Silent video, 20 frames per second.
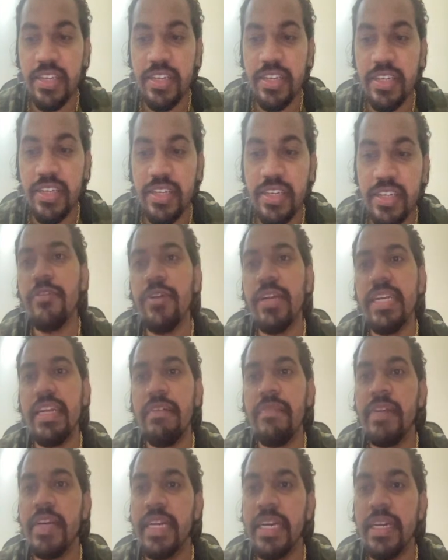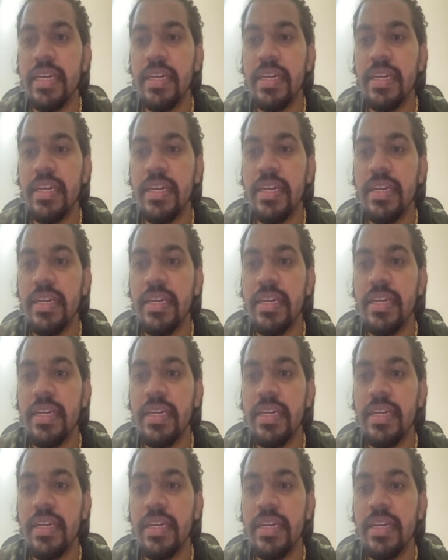So they're doing it every day. So
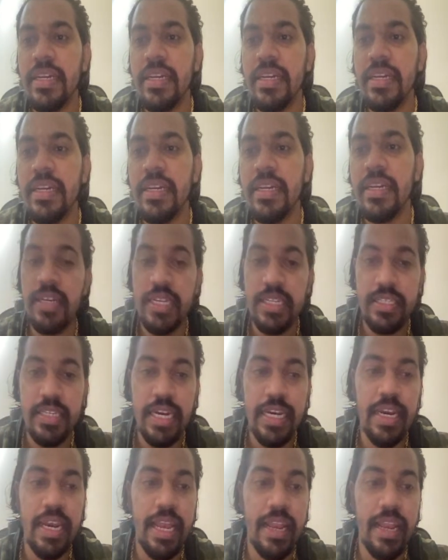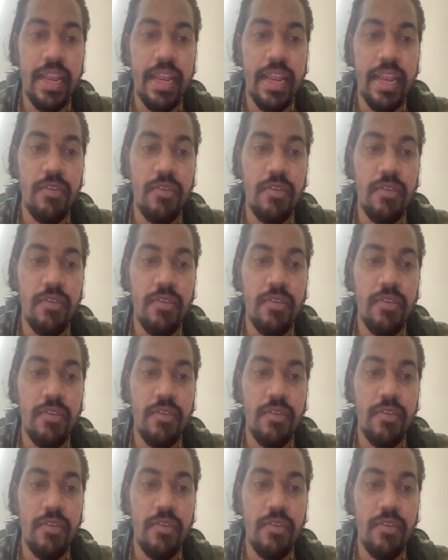we have to first understand like what we are
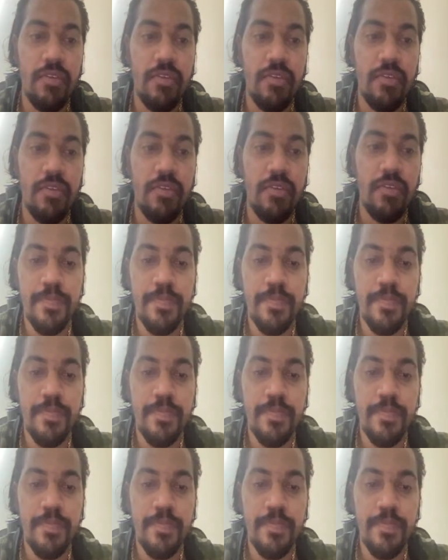doing in a SOC,